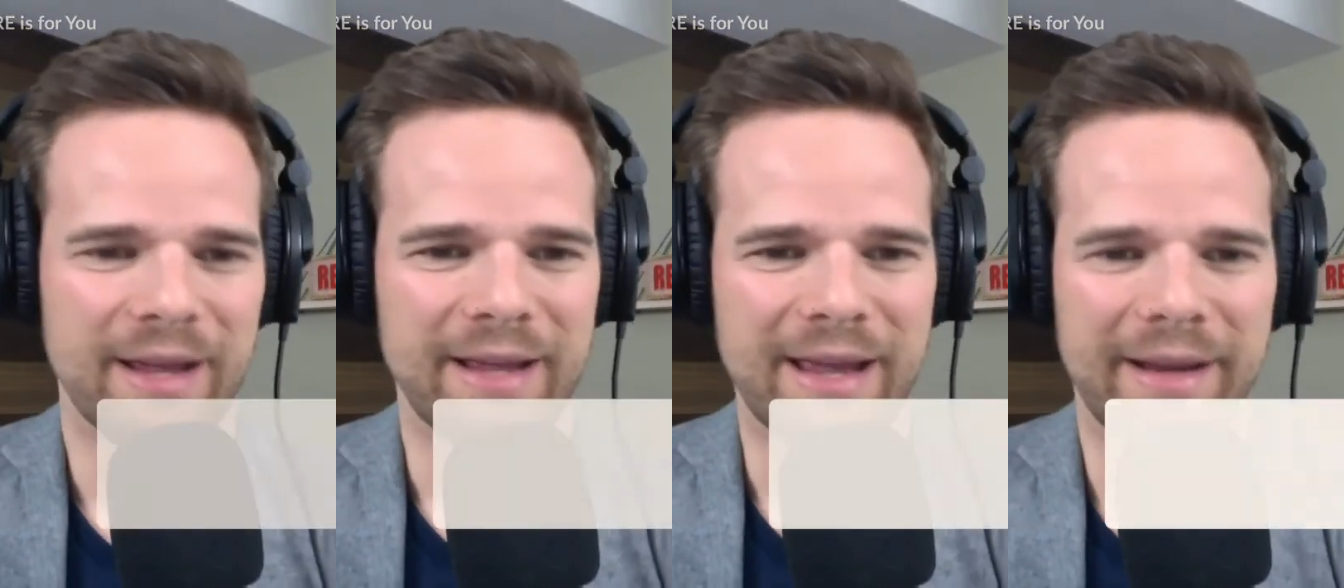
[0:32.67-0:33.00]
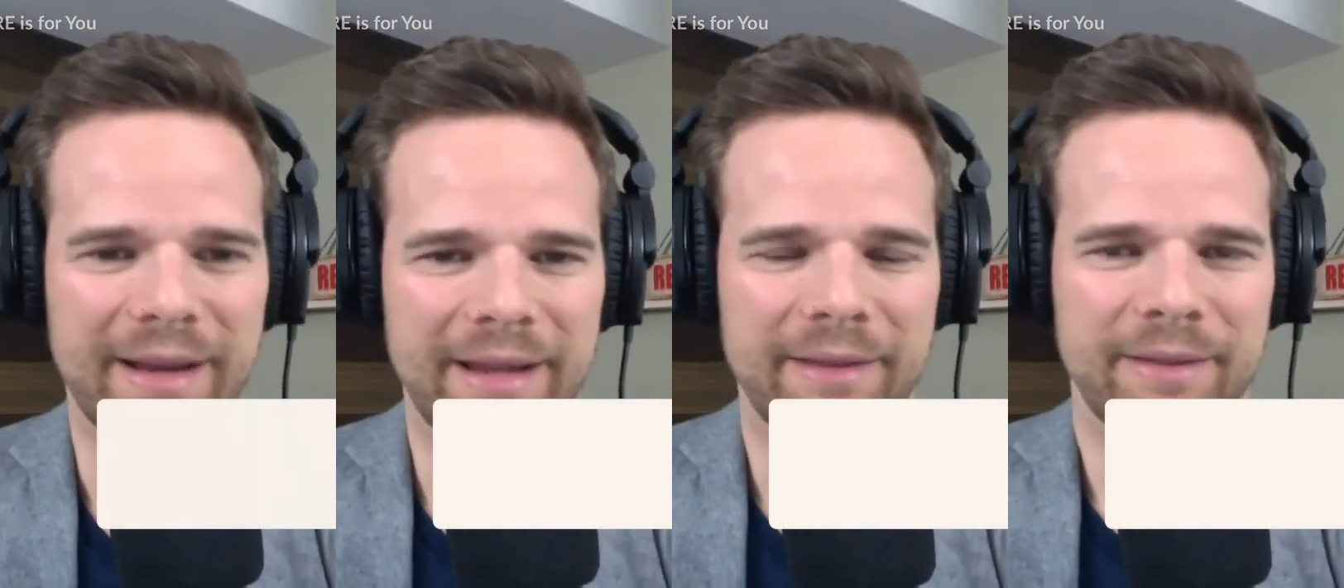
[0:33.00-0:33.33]

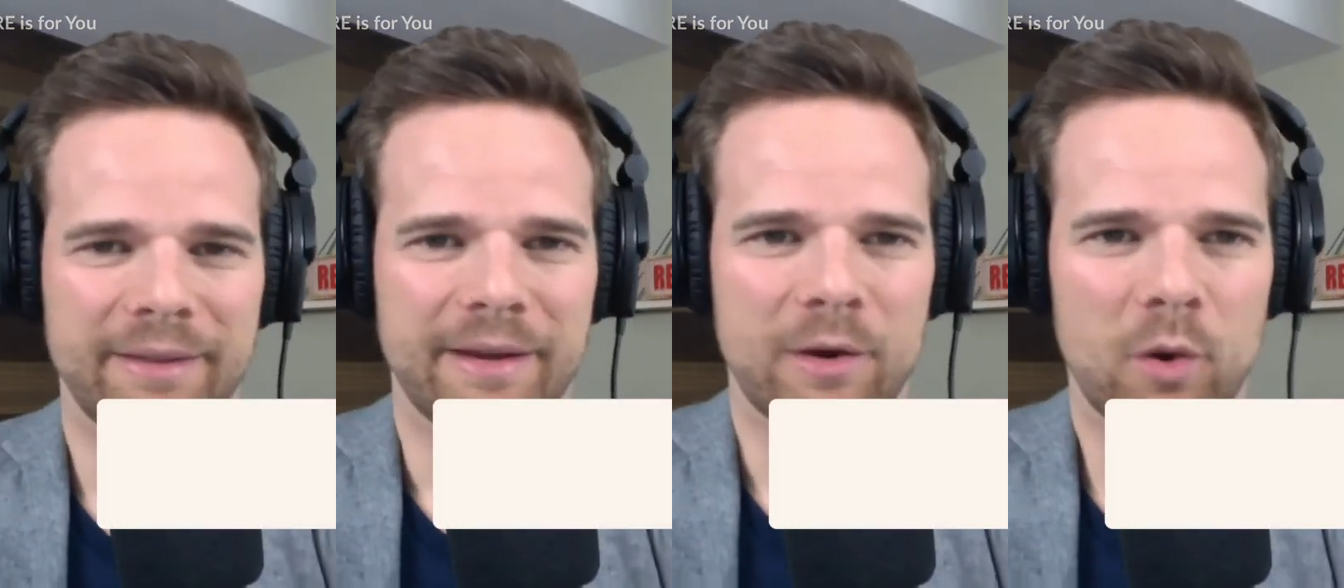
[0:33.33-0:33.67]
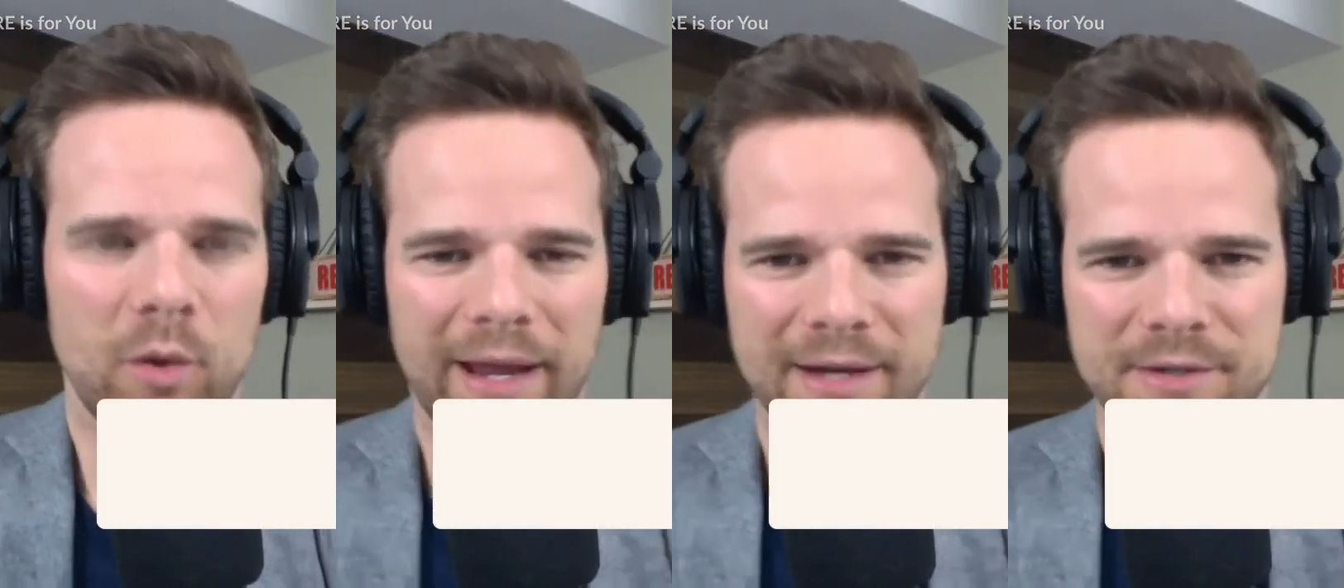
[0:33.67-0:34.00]
And the
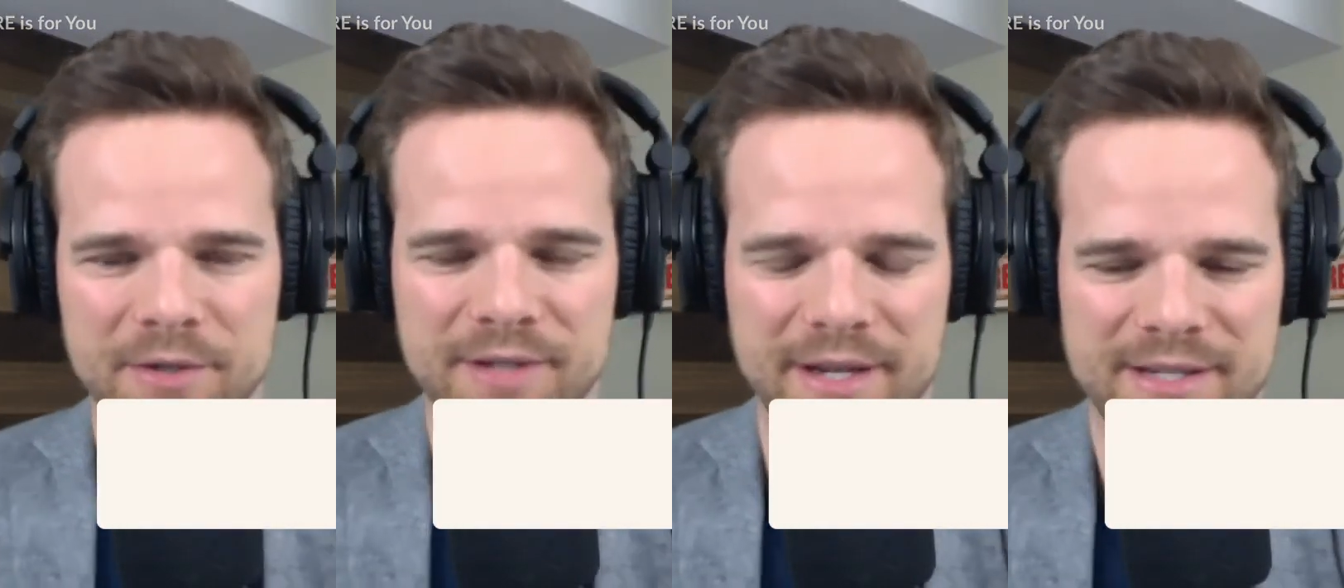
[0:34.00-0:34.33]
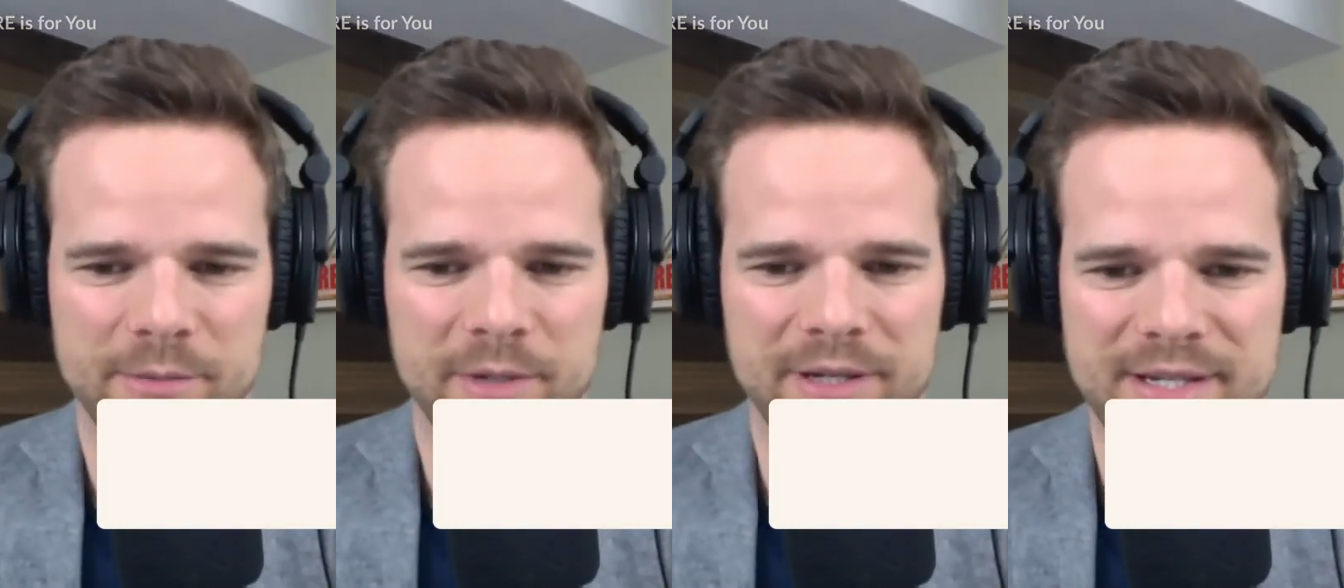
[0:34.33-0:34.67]
whole exercise
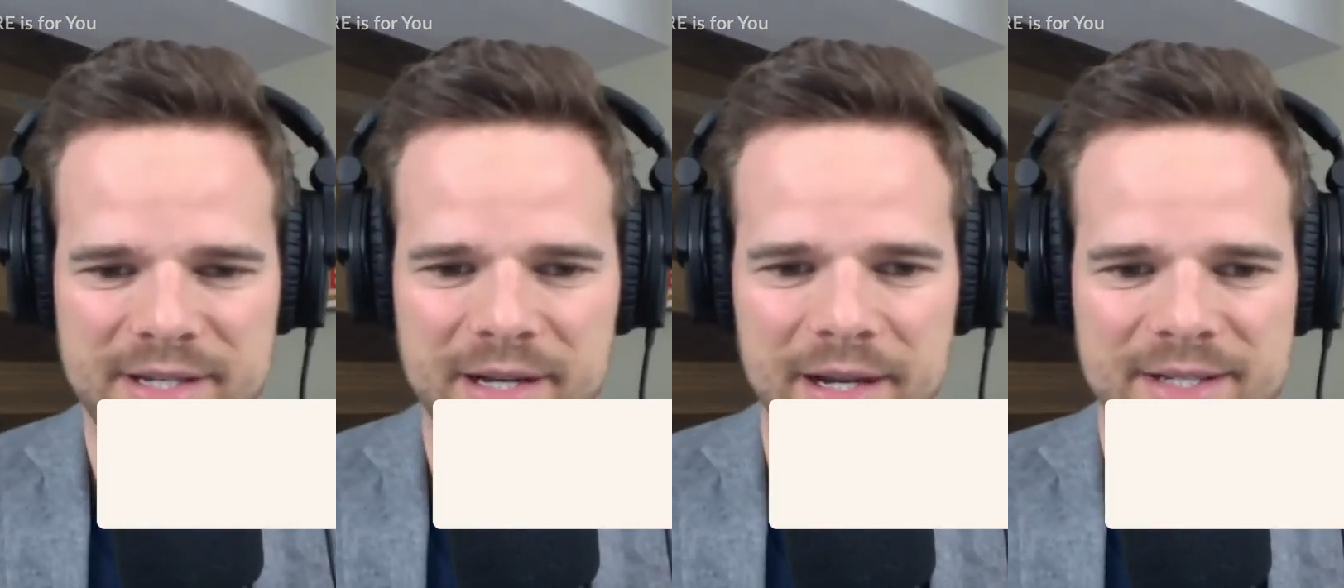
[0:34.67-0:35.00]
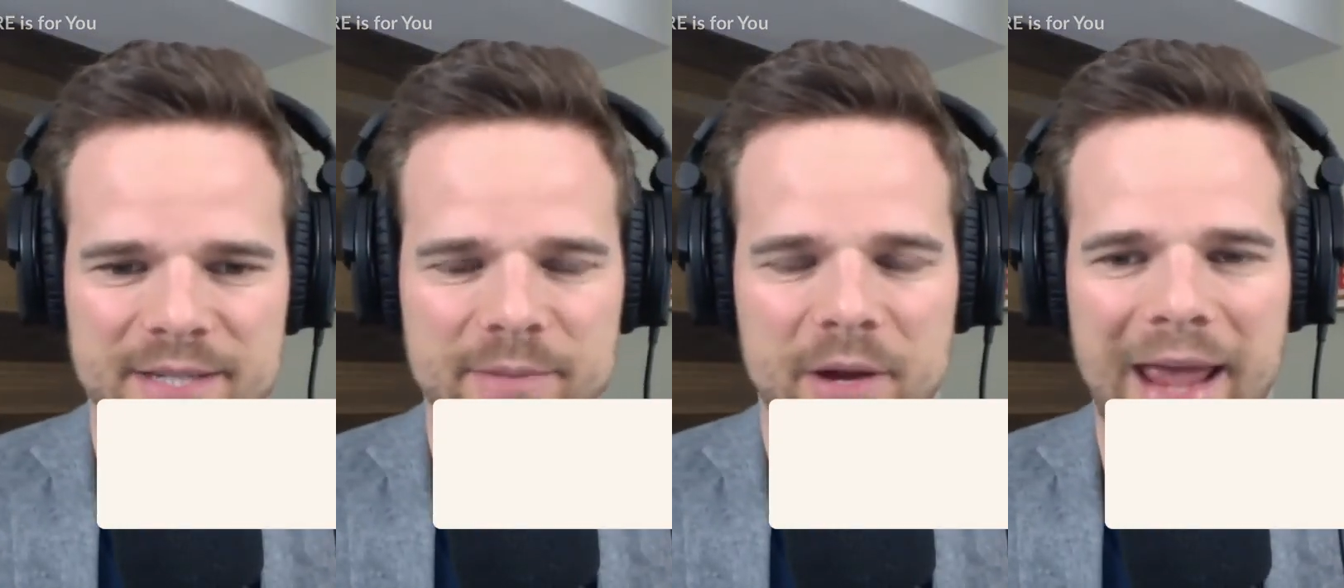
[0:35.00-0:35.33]
that we
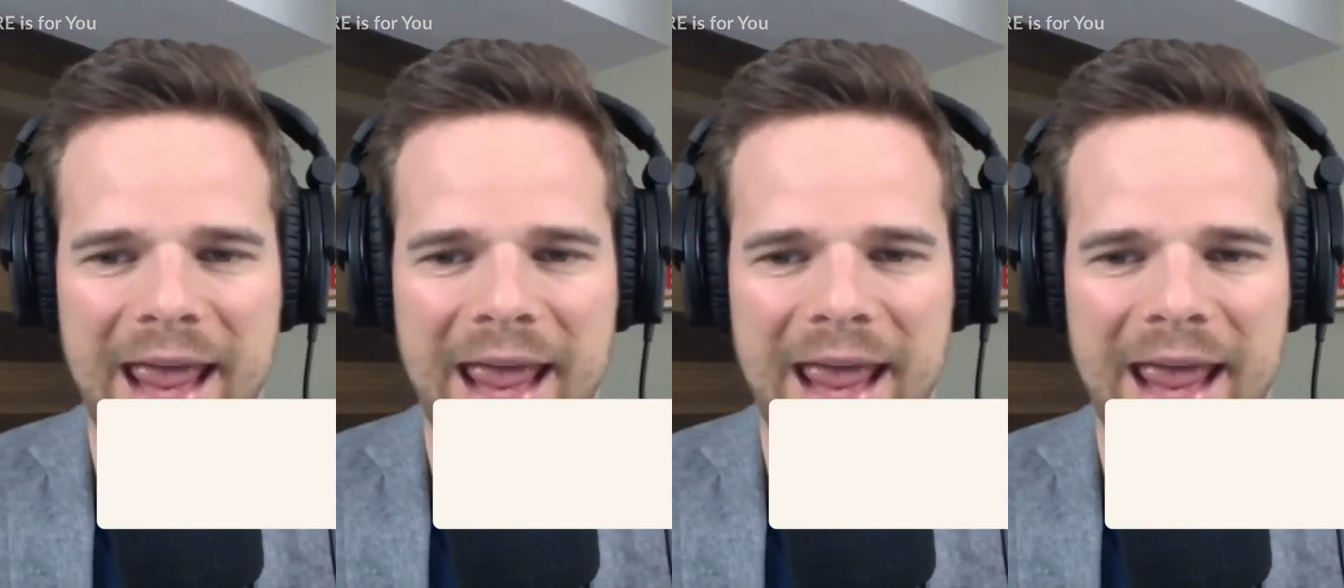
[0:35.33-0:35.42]
discussed about